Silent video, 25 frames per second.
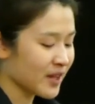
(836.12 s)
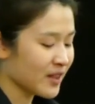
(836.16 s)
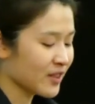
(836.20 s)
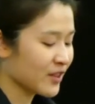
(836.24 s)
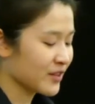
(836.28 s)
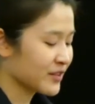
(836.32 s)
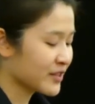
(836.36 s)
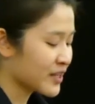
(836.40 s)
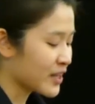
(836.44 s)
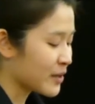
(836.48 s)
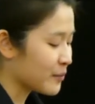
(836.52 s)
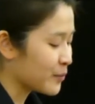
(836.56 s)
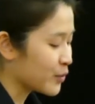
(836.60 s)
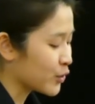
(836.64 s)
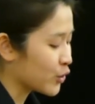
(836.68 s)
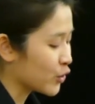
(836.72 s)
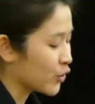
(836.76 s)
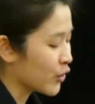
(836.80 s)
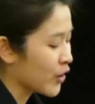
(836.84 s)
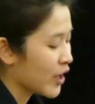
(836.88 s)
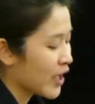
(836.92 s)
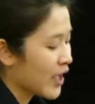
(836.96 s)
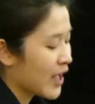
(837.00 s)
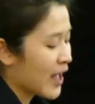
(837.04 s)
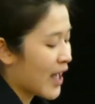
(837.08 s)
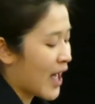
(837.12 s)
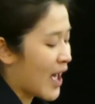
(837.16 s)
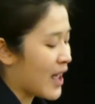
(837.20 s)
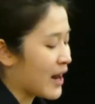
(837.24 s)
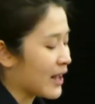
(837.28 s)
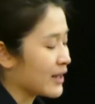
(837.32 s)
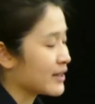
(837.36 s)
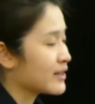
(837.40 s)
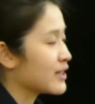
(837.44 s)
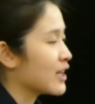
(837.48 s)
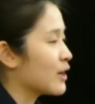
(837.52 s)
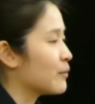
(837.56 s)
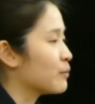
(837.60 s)
The temple had
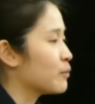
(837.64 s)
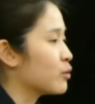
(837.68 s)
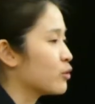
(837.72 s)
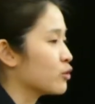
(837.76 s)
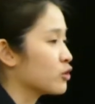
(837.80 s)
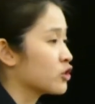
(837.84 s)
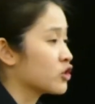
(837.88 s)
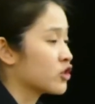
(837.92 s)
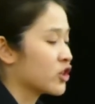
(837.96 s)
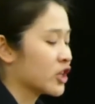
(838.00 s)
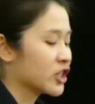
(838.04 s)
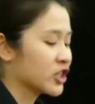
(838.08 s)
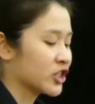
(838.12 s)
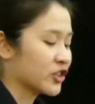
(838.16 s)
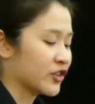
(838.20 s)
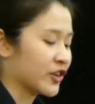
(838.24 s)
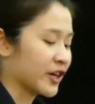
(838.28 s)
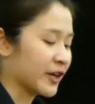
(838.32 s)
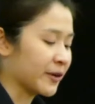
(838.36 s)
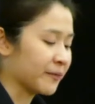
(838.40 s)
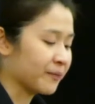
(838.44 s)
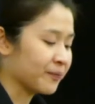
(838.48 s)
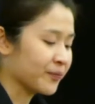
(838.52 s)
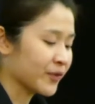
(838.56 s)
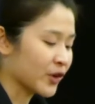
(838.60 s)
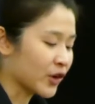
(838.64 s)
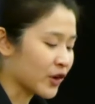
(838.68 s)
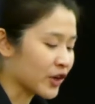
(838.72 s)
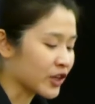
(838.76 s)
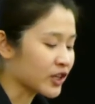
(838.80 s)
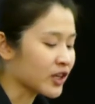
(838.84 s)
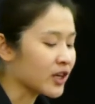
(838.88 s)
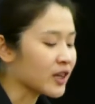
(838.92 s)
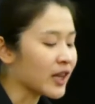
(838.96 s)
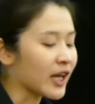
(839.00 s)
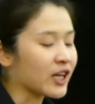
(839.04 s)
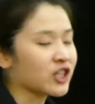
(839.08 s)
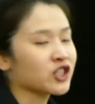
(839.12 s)
a temple treasury, or
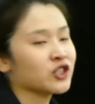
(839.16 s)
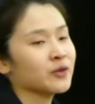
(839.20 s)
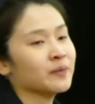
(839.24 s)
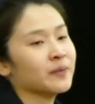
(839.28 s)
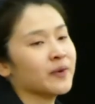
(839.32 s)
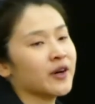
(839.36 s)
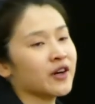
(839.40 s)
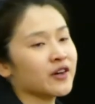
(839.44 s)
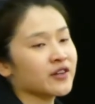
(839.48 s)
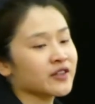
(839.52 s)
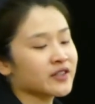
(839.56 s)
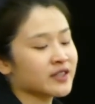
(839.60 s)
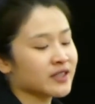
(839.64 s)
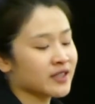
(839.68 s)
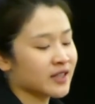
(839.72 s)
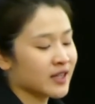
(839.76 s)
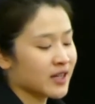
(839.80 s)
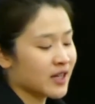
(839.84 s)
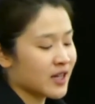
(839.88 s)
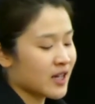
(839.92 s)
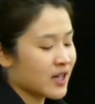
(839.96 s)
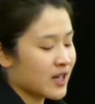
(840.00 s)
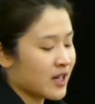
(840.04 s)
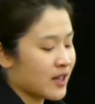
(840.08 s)
a collection box.